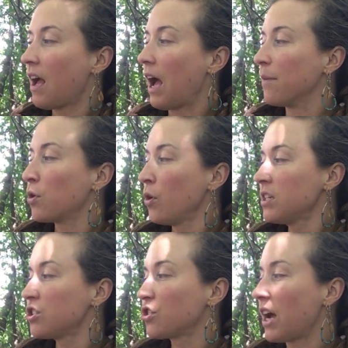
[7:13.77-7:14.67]
I'm going
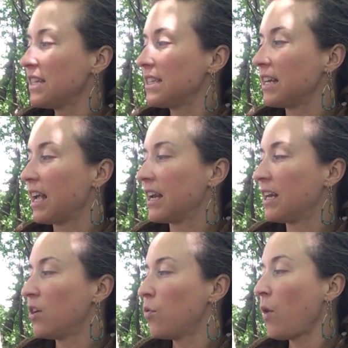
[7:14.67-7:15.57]
to try, said
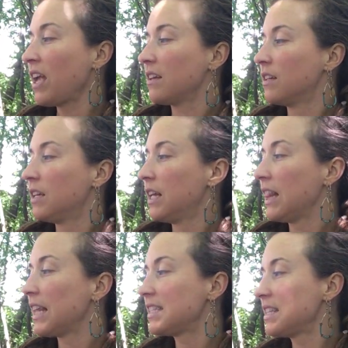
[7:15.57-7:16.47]
Annie. Wait,
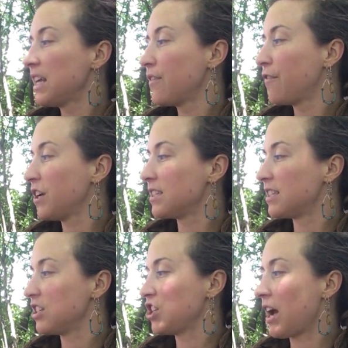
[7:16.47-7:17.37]
let's think first,
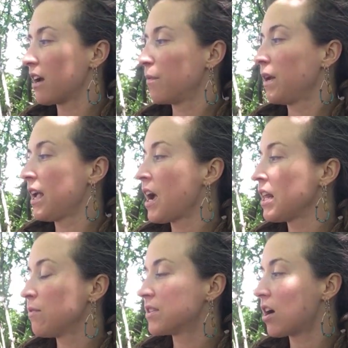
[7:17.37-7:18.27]
said Jack. But
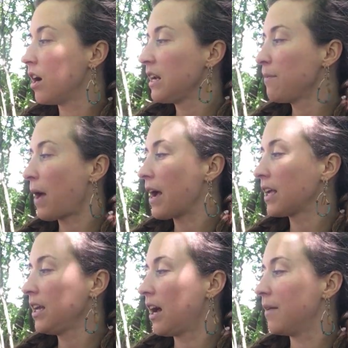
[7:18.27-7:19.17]
Annie was already
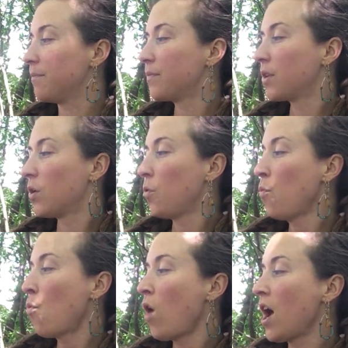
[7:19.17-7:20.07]
backing up.
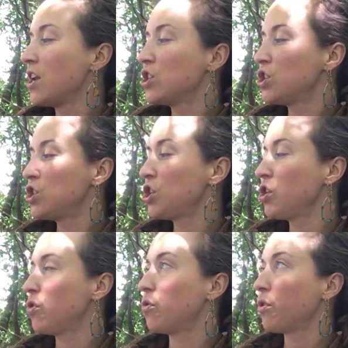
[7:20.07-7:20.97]
1,
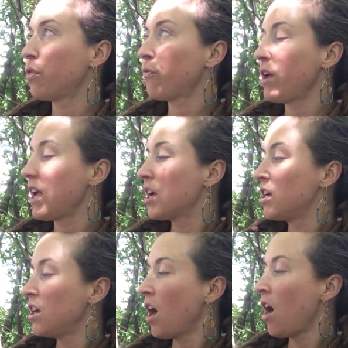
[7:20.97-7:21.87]
2, 3,
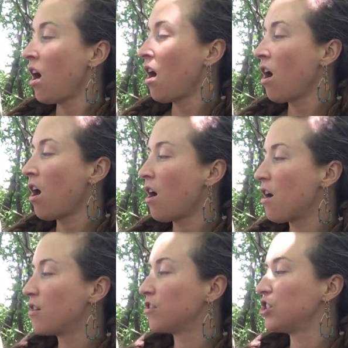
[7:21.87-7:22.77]

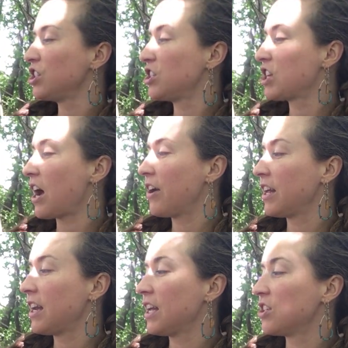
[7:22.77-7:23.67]
go! She
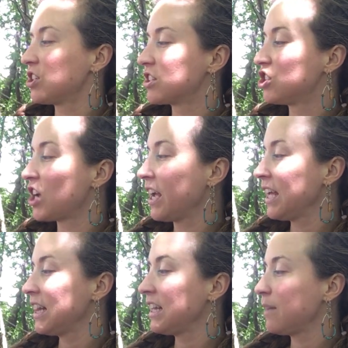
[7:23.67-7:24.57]
shouted and took
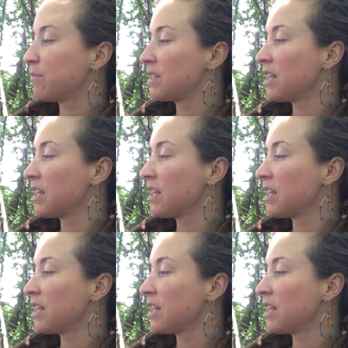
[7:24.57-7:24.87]
giant leaping